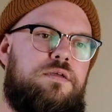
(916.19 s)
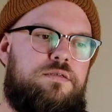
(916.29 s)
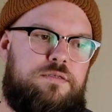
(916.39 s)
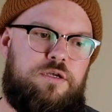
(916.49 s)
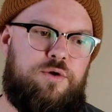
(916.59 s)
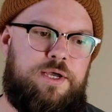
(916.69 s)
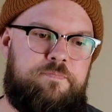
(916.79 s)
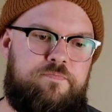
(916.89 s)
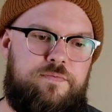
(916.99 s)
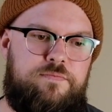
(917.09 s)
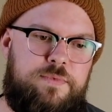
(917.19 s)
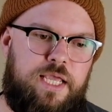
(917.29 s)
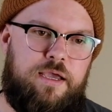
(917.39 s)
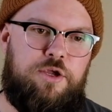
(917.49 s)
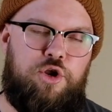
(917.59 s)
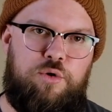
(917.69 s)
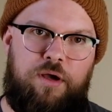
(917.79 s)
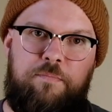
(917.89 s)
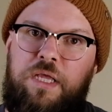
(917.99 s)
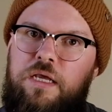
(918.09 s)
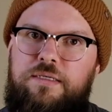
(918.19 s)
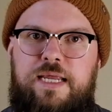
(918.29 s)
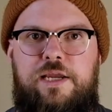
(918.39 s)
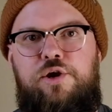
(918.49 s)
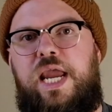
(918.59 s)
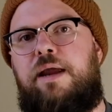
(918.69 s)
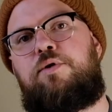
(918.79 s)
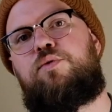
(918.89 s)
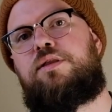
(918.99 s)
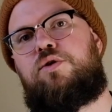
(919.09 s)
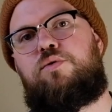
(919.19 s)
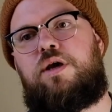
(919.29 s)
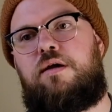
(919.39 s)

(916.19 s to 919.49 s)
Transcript: So, yeah, you know, take your camera with you.